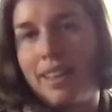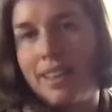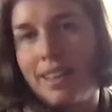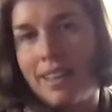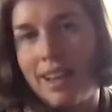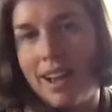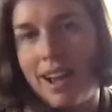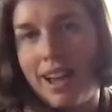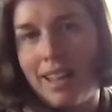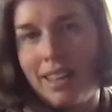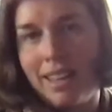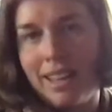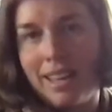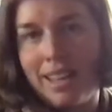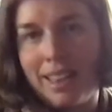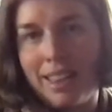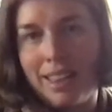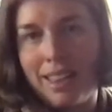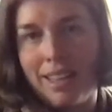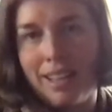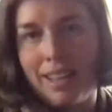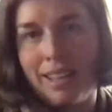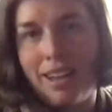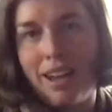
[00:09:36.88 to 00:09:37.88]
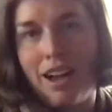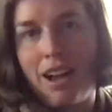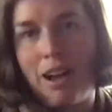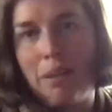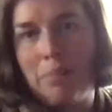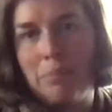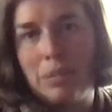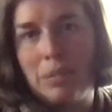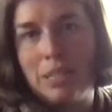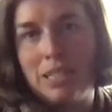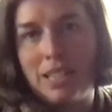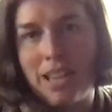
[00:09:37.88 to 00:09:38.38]
I like the
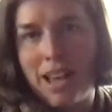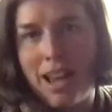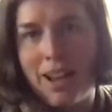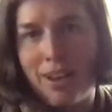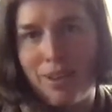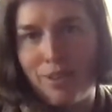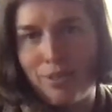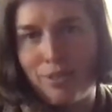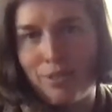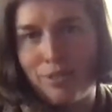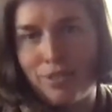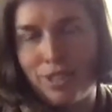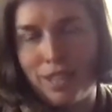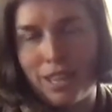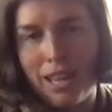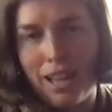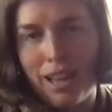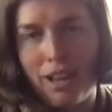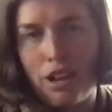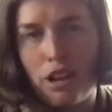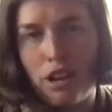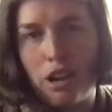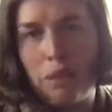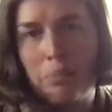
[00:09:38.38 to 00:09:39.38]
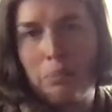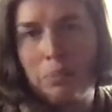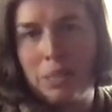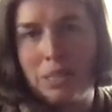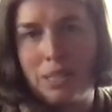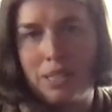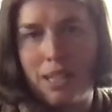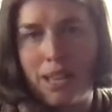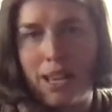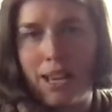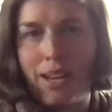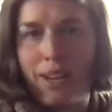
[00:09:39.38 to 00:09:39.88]
up down for that. Up
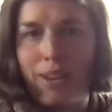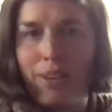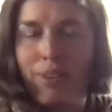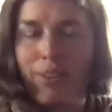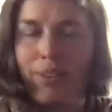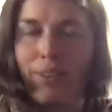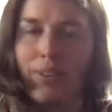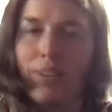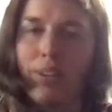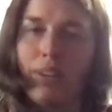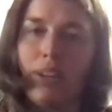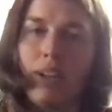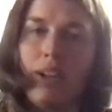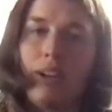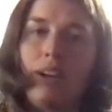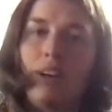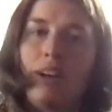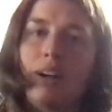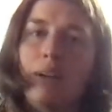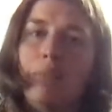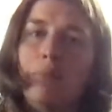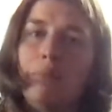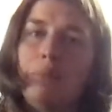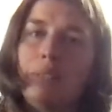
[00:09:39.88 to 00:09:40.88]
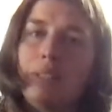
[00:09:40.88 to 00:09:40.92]
down, up